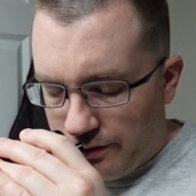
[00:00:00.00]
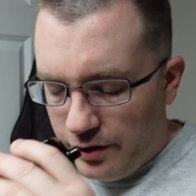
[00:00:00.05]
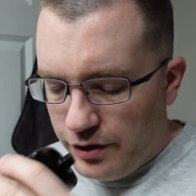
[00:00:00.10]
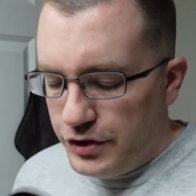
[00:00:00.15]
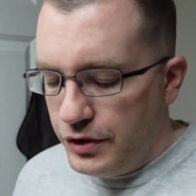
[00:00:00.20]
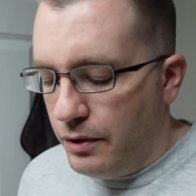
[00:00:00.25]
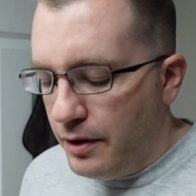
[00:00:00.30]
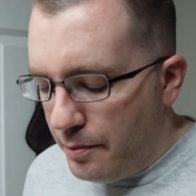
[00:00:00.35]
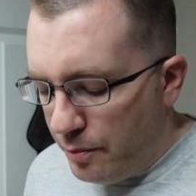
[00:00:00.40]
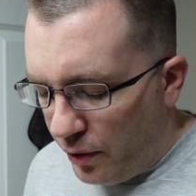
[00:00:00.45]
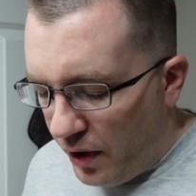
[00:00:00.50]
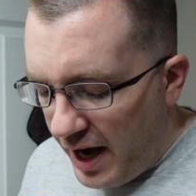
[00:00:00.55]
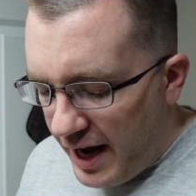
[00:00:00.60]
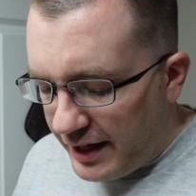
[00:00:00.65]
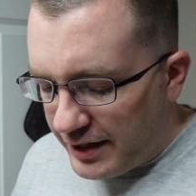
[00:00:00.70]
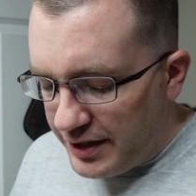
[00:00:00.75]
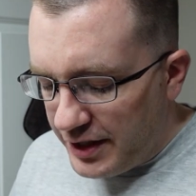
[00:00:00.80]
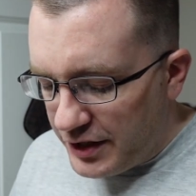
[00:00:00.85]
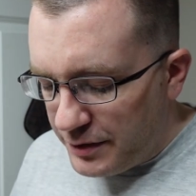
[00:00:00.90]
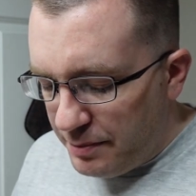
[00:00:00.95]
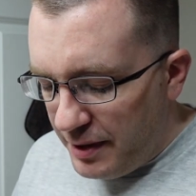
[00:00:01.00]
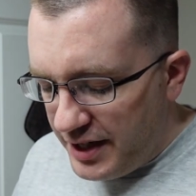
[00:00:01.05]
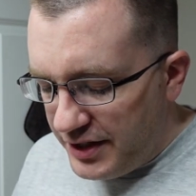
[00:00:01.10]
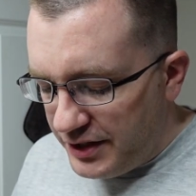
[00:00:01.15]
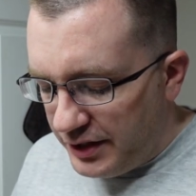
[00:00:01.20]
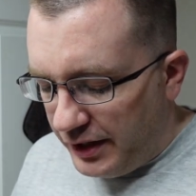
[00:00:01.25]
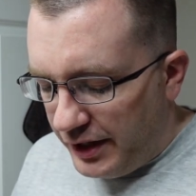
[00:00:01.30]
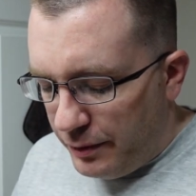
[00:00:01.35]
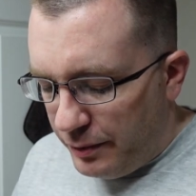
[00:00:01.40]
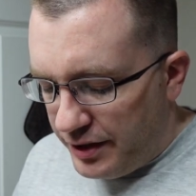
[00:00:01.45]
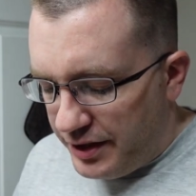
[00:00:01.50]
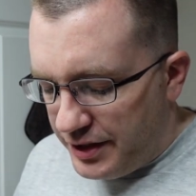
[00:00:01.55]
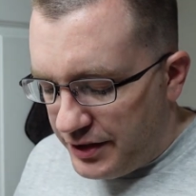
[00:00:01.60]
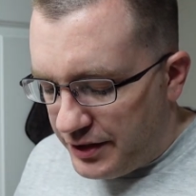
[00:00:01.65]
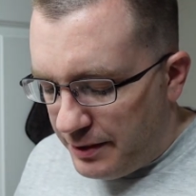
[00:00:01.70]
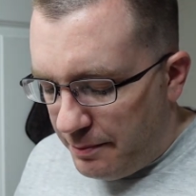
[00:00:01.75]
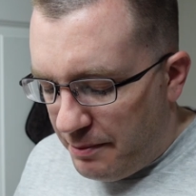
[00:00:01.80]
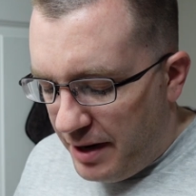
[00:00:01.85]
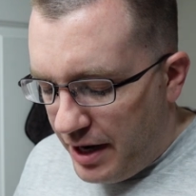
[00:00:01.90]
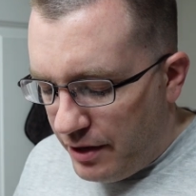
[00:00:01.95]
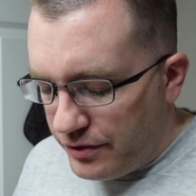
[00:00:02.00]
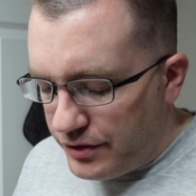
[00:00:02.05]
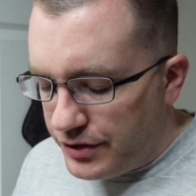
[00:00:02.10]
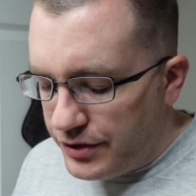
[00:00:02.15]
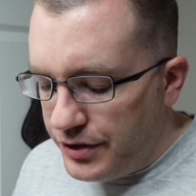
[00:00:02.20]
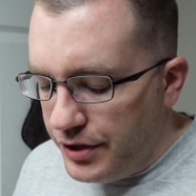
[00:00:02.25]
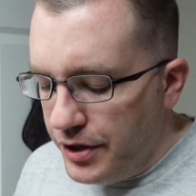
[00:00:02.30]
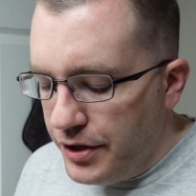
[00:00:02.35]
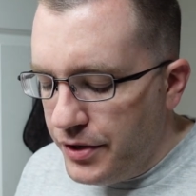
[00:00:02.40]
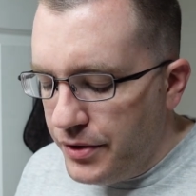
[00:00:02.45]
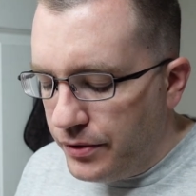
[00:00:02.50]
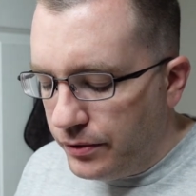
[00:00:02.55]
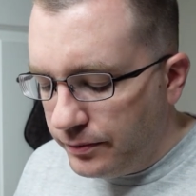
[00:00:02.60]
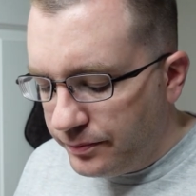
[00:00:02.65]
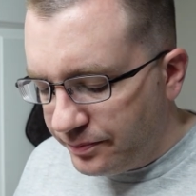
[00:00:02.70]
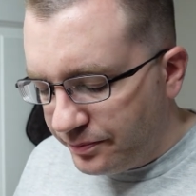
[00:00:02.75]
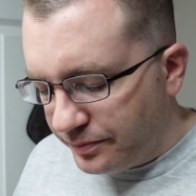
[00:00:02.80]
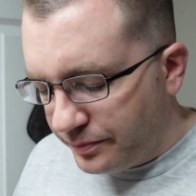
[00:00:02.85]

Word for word: So in practice, basically what this amounts to